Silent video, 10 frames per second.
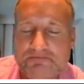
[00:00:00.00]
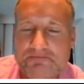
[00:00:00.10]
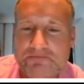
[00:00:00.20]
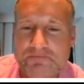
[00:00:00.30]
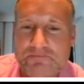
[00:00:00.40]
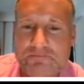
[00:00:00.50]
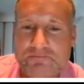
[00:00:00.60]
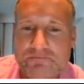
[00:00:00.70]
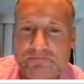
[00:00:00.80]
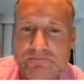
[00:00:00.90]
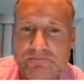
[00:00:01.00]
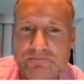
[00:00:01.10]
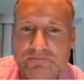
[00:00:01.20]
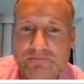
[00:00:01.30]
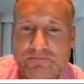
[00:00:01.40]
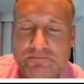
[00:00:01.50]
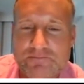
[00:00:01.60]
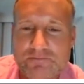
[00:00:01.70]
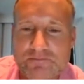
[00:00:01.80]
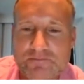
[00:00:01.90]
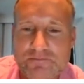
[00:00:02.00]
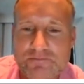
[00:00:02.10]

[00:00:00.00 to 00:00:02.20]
No one is speaking in this clip.